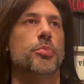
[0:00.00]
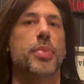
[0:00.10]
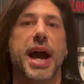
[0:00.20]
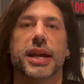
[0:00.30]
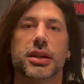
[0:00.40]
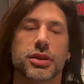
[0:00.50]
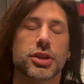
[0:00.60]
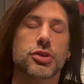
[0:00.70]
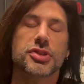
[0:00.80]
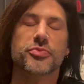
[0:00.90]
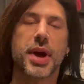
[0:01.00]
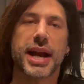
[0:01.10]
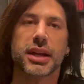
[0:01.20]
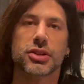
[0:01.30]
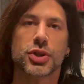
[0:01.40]
the use of
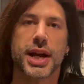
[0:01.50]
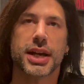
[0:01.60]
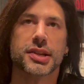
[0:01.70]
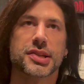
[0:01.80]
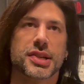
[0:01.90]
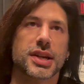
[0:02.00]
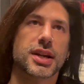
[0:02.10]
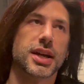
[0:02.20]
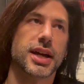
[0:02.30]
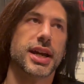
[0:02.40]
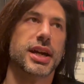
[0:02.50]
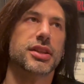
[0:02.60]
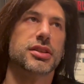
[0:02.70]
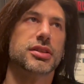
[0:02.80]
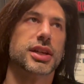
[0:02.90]
backing tracks
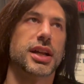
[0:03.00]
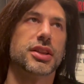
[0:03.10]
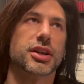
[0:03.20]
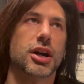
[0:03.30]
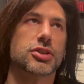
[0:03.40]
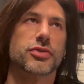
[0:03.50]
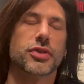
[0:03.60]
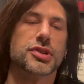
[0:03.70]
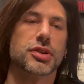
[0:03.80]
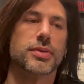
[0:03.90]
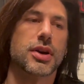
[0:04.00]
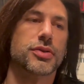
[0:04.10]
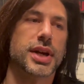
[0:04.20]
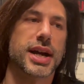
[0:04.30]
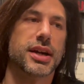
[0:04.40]
and kind of the controversy around
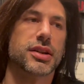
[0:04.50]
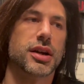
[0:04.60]
that,